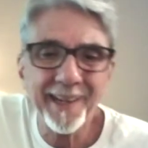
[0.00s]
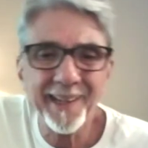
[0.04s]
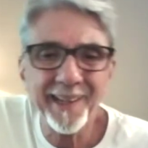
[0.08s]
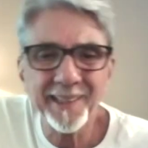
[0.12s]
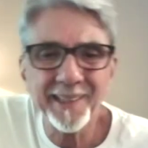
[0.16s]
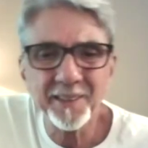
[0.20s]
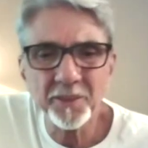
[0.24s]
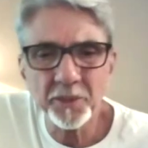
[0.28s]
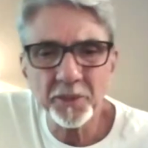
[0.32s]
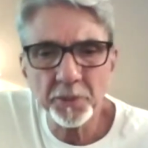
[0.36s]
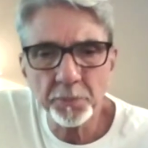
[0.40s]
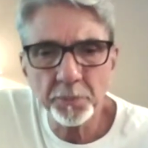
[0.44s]

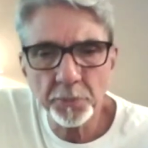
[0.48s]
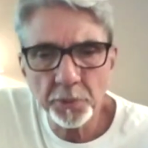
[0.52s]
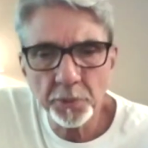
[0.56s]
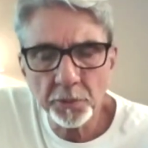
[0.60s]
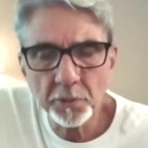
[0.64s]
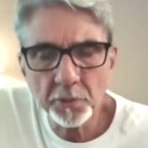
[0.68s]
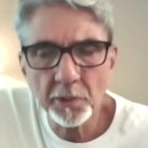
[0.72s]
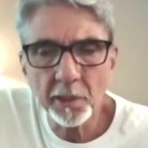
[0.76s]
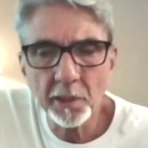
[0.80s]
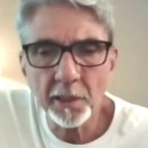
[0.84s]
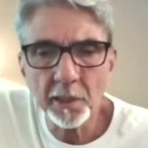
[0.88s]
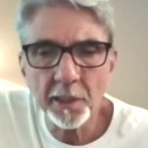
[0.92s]

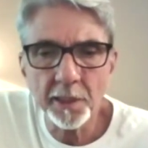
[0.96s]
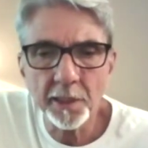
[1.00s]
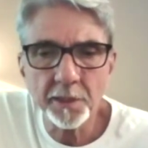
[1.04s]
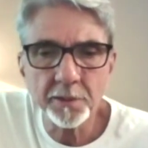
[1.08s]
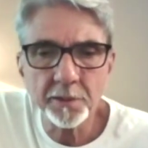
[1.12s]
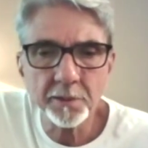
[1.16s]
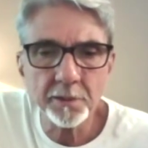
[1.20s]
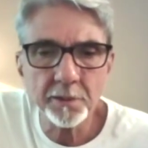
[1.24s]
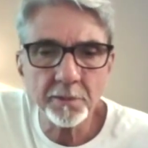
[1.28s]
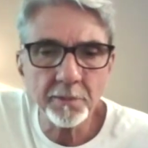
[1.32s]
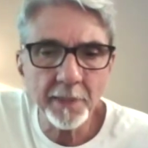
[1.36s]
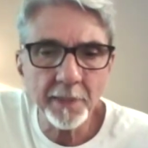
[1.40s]

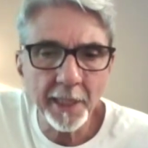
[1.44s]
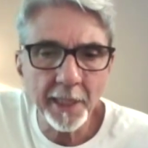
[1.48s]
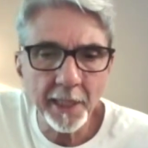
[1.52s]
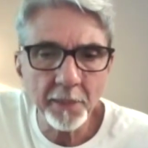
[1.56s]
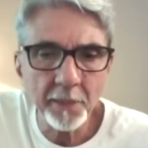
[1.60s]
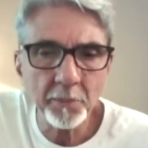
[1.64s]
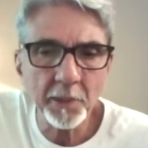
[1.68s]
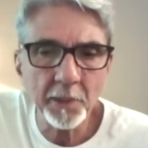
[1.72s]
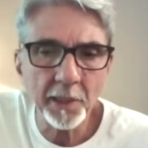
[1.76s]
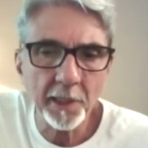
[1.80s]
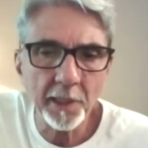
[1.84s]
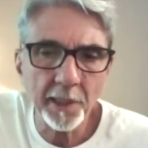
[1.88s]
attributeless,
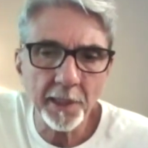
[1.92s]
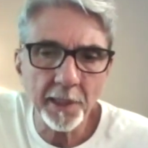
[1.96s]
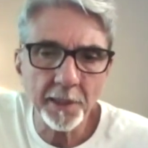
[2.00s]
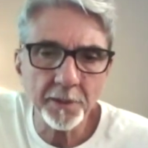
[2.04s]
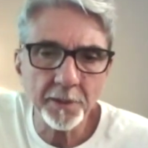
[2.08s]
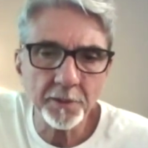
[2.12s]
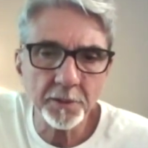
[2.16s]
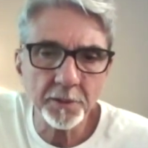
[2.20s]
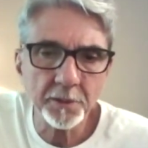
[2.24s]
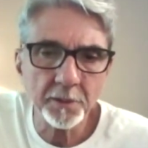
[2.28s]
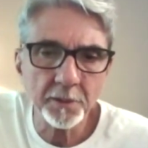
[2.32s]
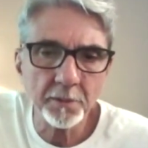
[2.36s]
nameless,